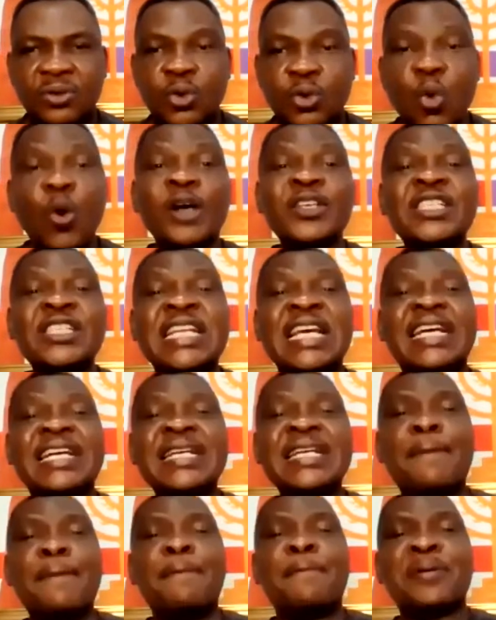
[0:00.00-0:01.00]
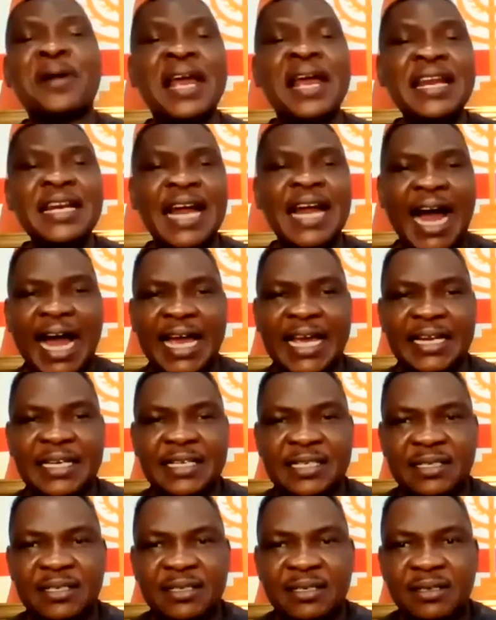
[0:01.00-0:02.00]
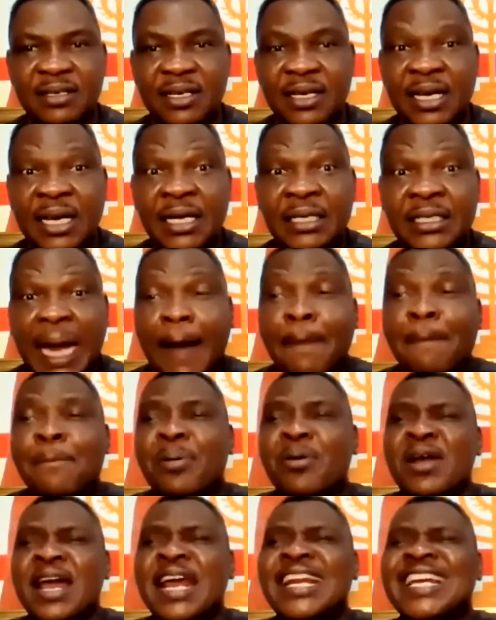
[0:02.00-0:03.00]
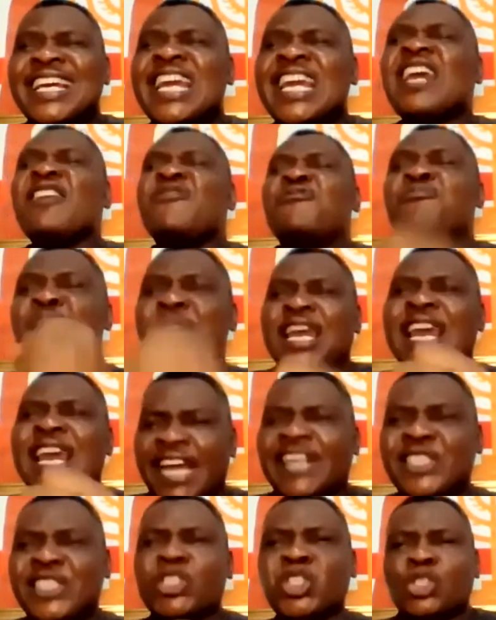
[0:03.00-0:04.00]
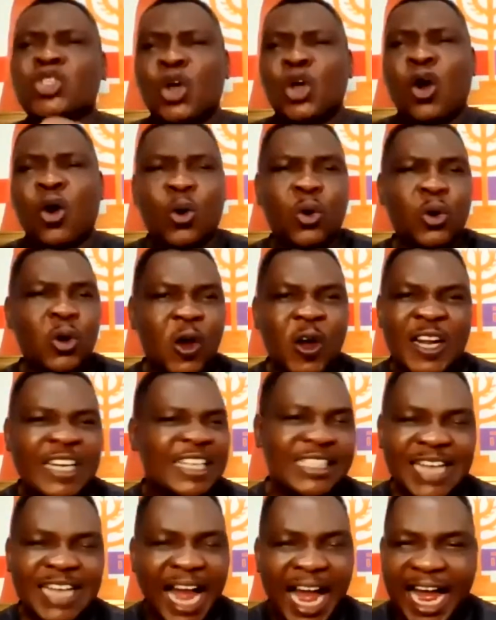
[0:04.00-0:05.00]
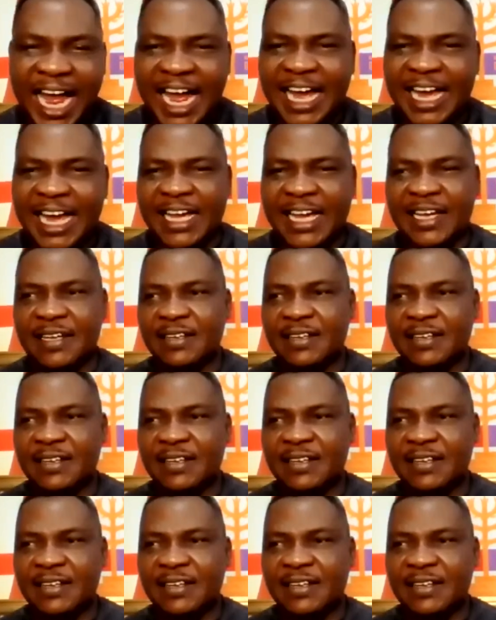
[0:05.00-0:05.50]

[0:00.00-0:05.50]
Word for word: who was nicknamed Praying Hyde, that prayed, Give me a soul or die,